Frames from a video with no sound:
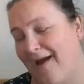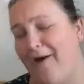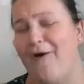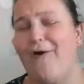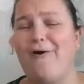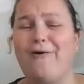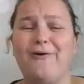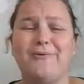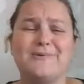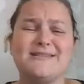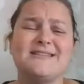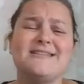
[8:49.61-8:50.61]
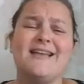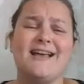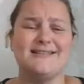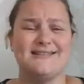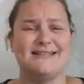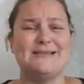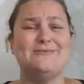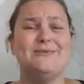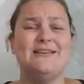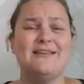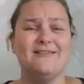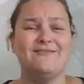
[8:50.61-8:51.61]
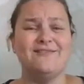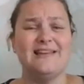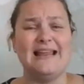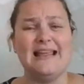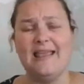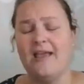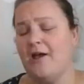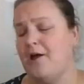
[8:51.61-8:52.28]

Oh, wasn't that so lovely?